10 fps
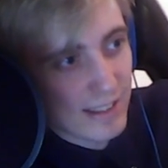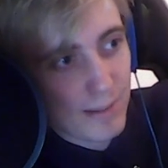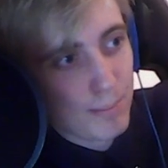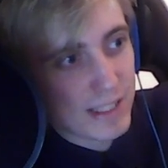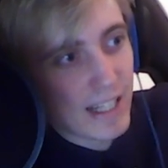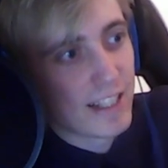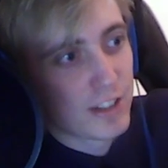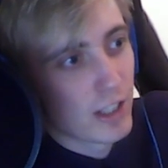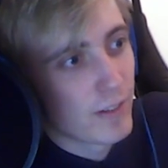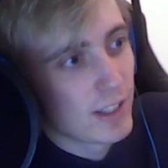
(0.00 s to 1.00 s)
beside each
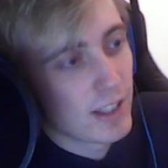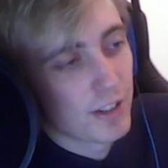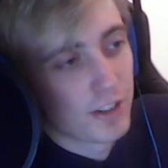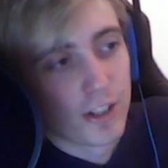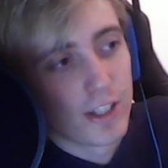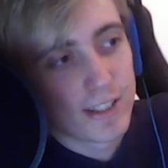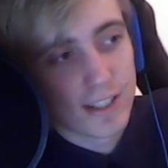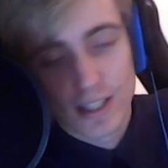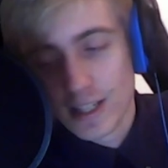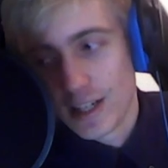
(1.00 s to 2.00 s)
other on the turret,
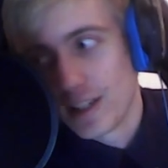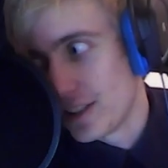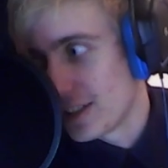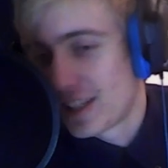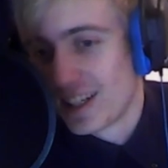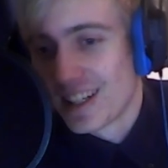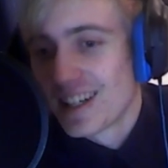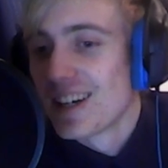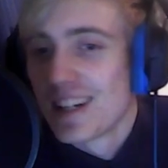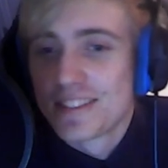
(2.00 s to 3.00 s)
and
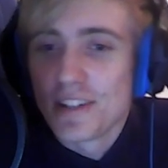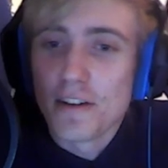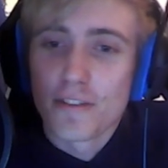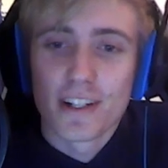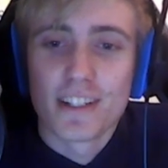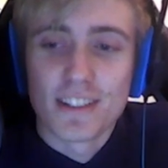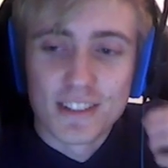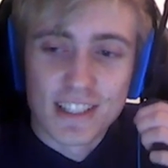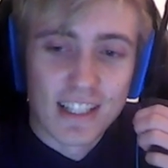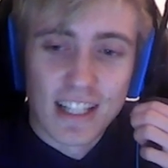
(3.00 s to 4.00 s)
it's very funny to
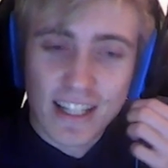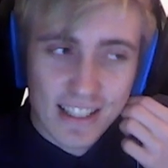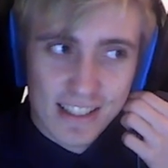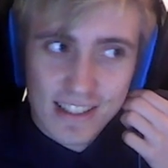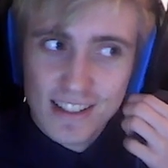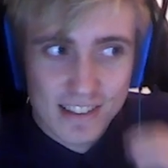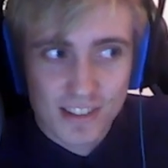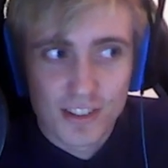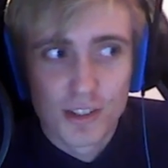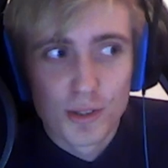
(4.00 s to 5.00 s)
see like this
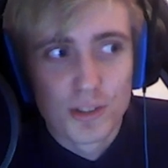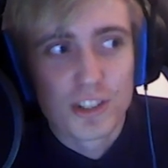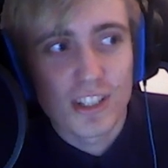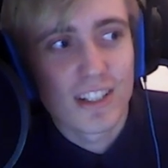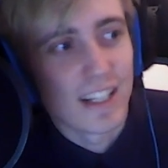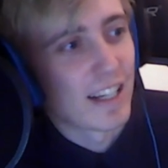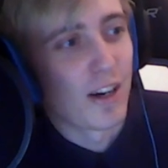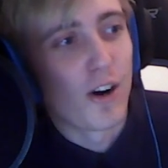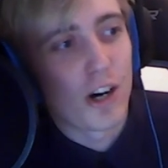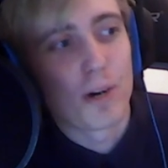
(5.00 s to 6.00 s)
huge like
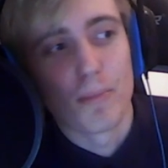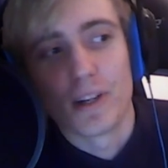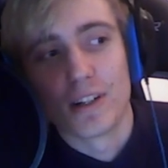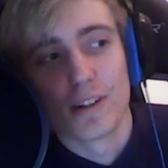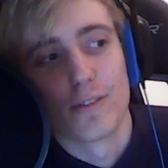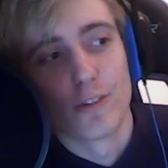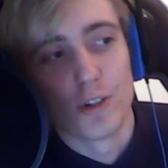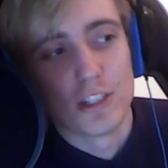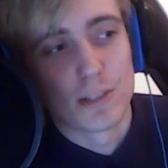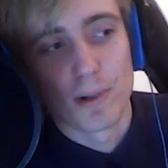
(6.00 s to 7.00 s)
army of
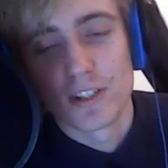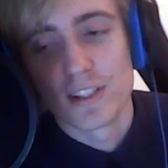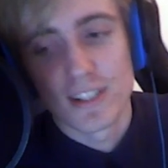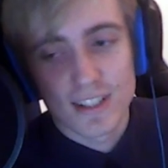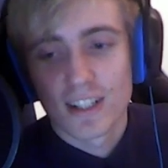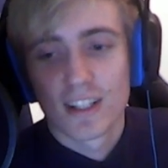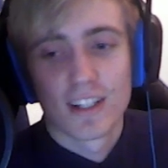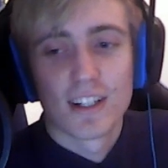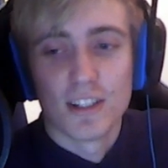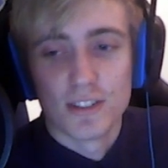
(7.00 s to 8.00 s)
void spawns
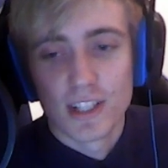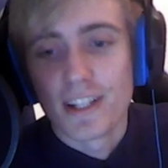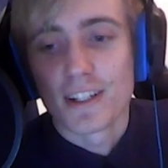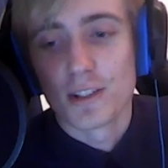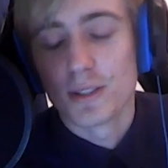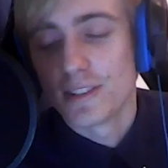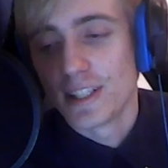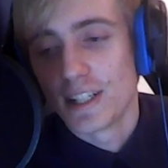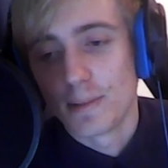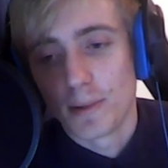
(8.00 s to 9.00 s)
running over
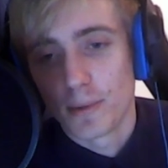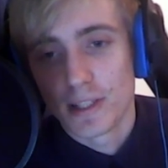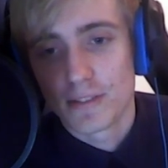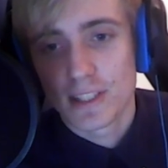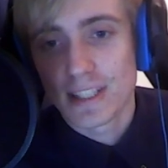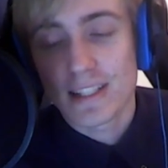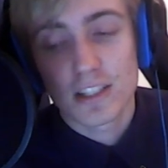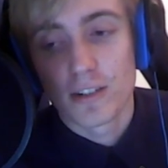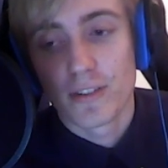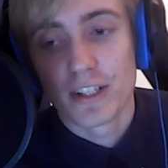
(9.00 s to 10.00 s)
the enemy waves. It's
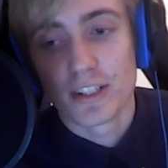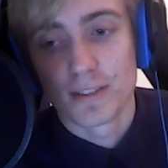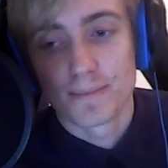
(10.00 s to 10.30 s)
actually very good,